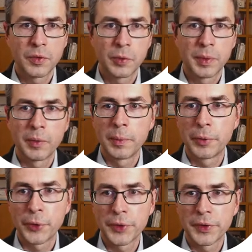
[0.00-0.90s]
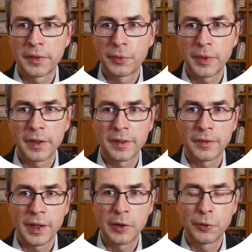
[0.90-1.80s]
to be reported as a
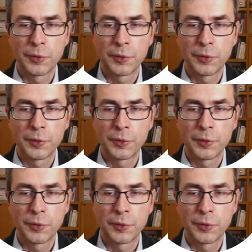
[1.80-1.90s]
value